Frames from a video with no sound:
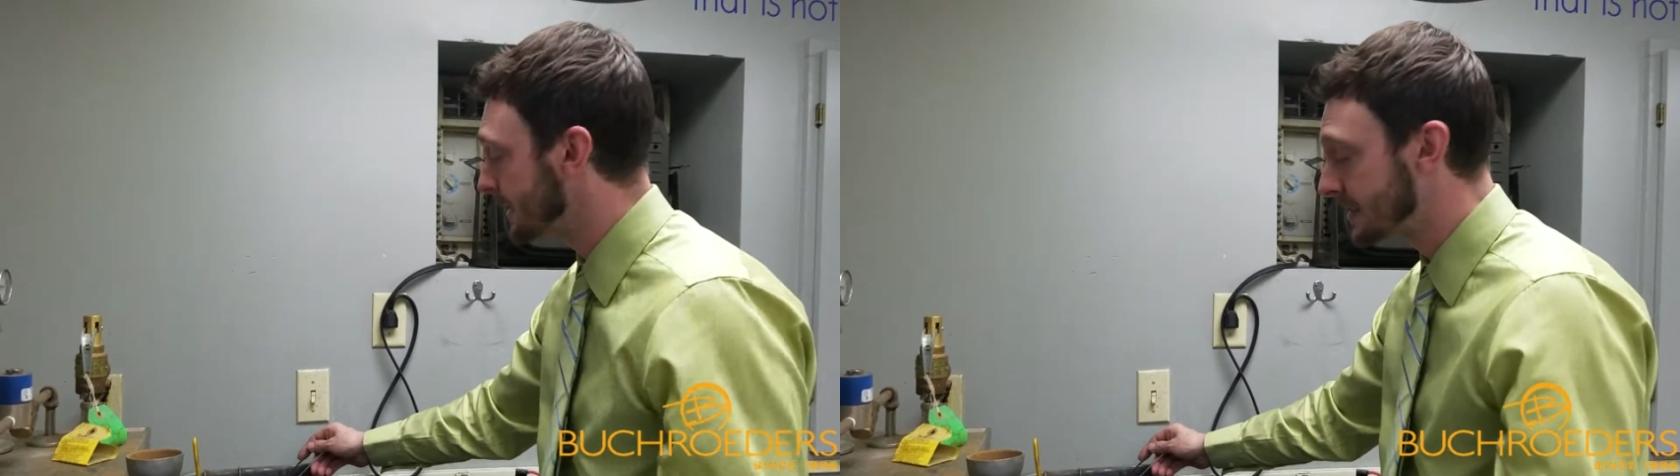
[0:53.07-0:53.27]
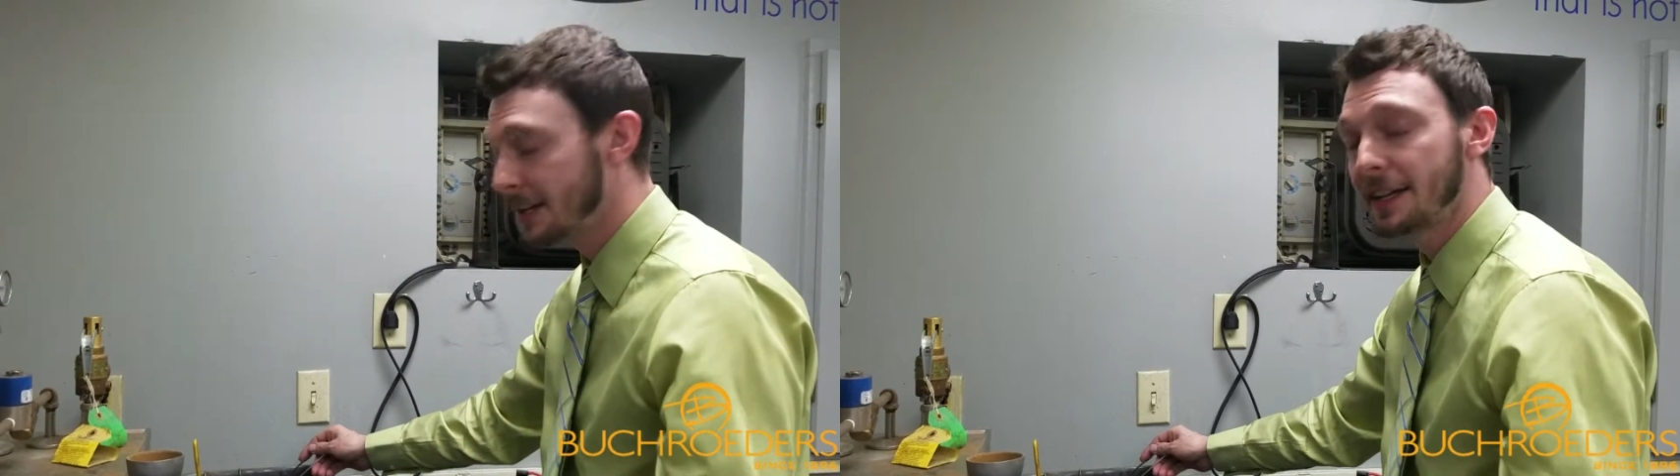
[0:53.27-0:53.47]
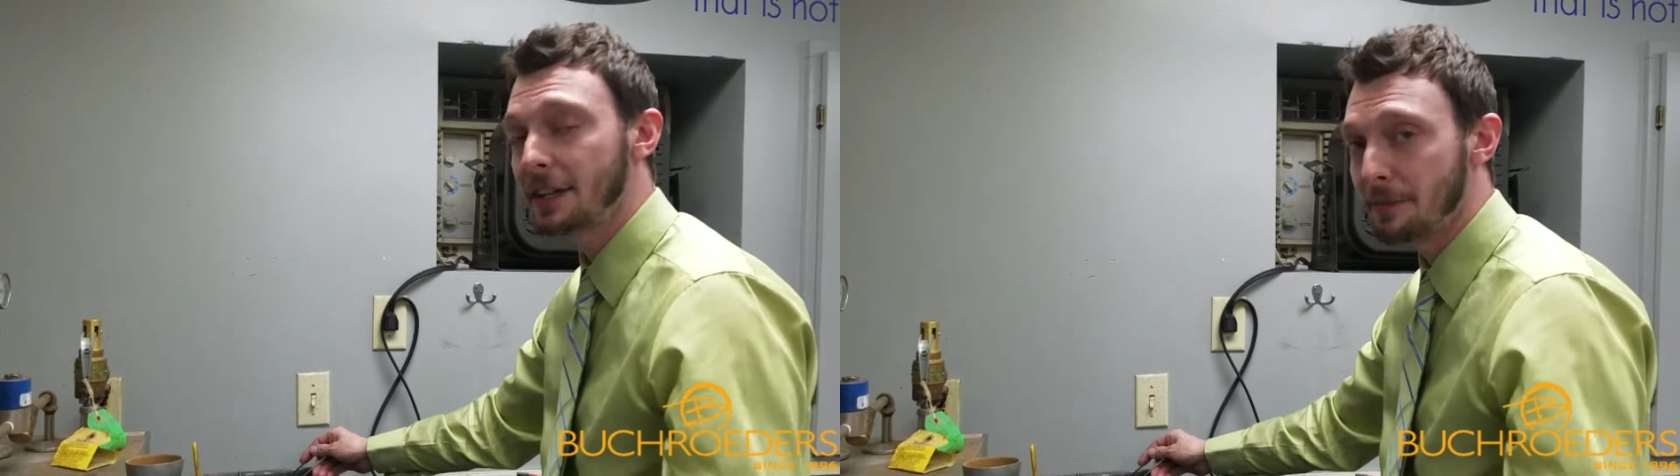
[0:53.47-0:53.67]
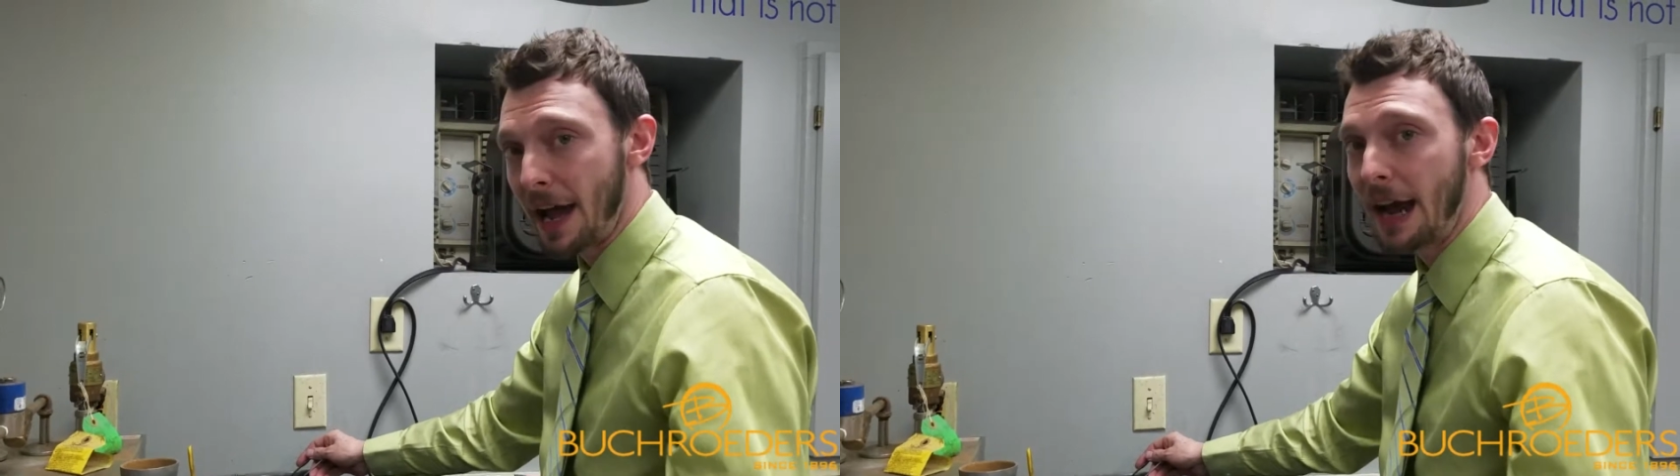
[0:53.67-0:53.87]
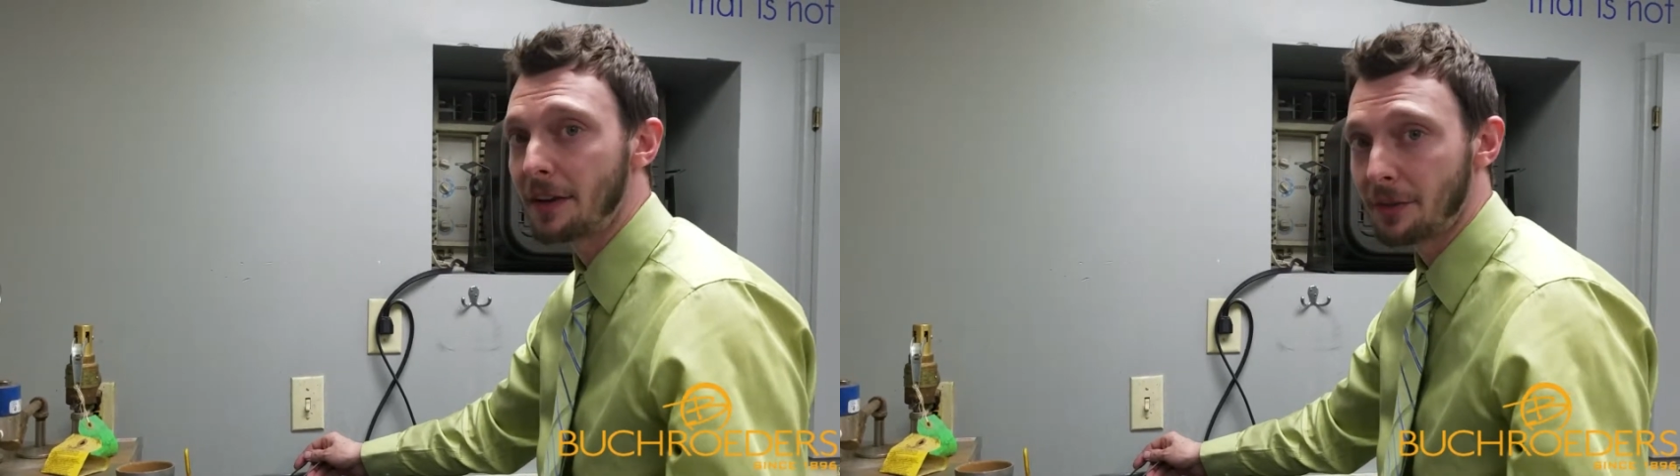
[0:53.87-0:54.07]
stick in the
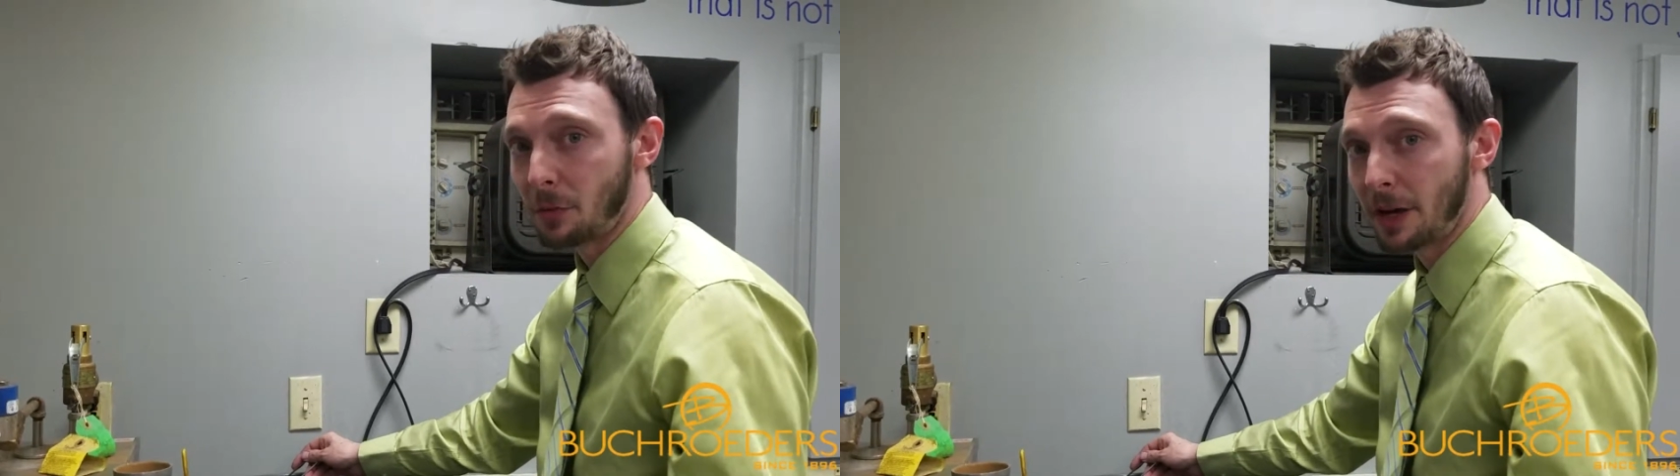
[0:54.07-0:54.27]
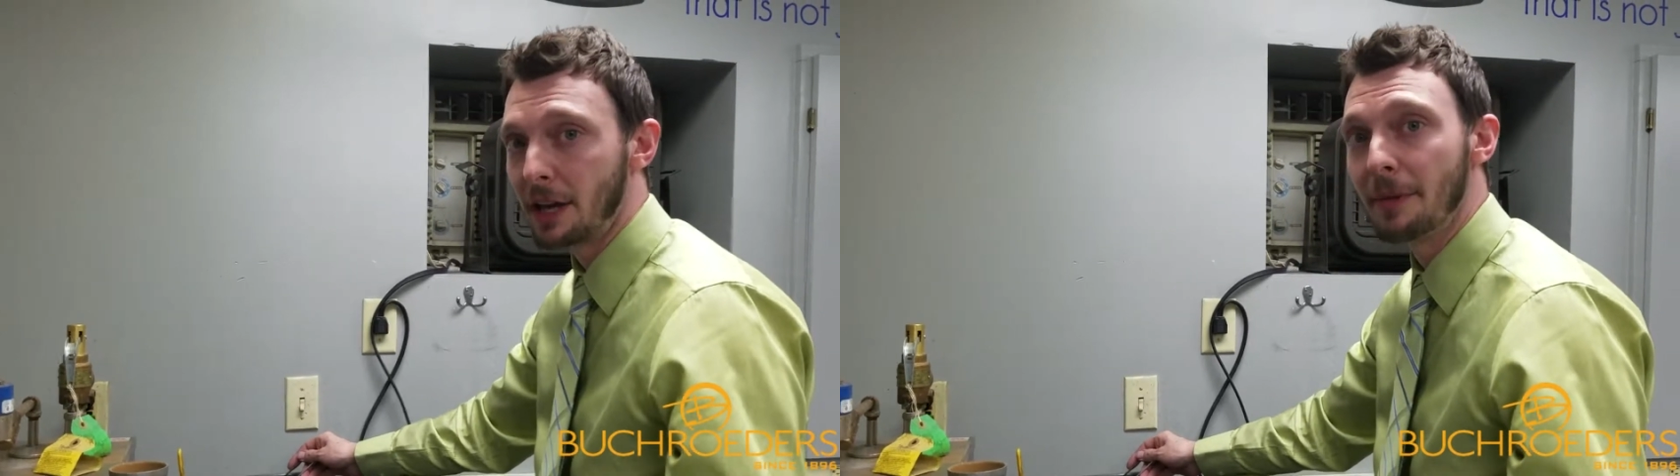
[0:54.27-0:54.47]
back of the ring